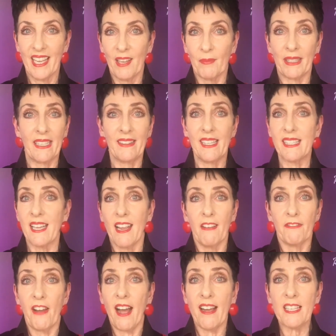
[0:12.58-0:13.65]
But in this
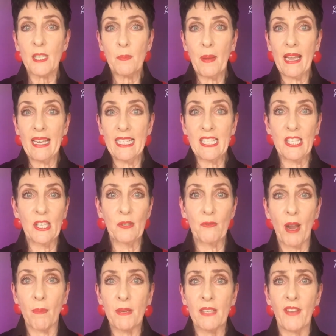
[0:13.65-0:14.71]
fast-paced,
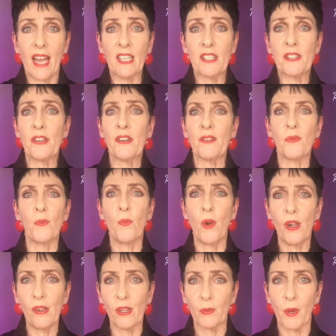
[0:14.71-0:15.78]
disruptive, uncertain
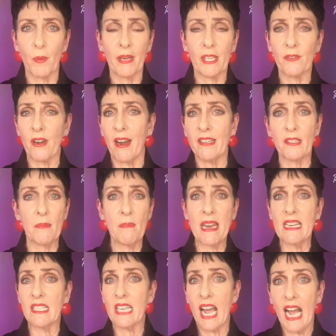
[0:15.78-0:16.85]
world where we're trying to
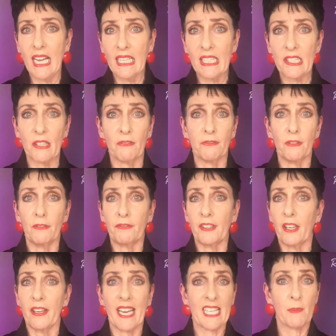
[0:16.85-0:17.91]
meet targets and
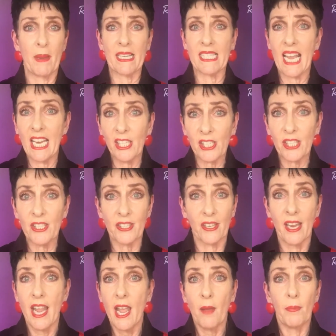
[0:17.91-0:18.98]
fulfill on expectations
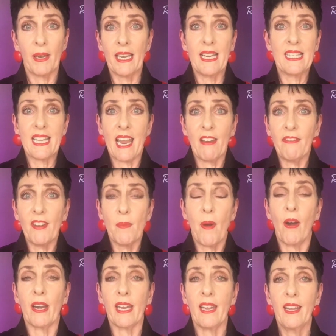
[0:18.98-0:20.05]
and please
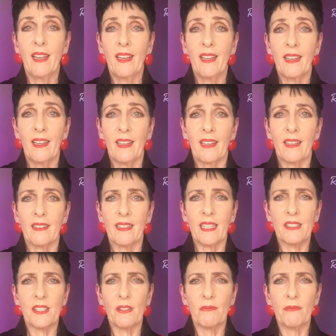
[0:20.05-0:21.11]
everybody,
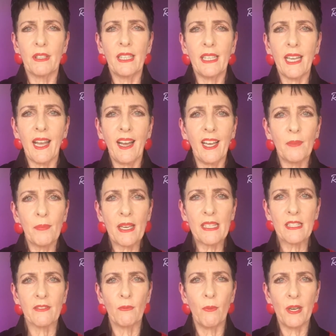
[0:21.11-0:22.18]
that's a really hard
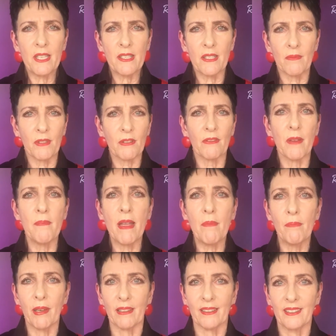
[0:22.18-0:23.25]
piece of wisdom to
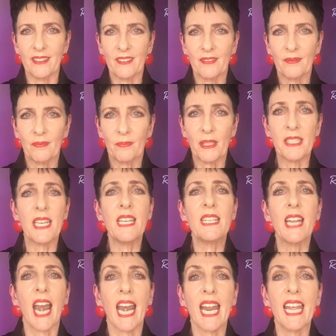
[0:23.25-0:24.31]
remember,
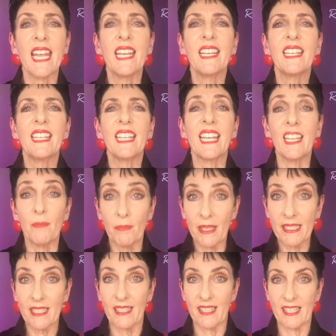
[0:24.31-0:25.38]
particularly in
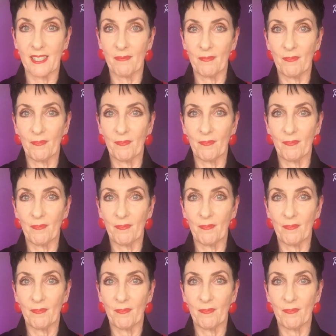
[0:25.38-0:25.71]
business.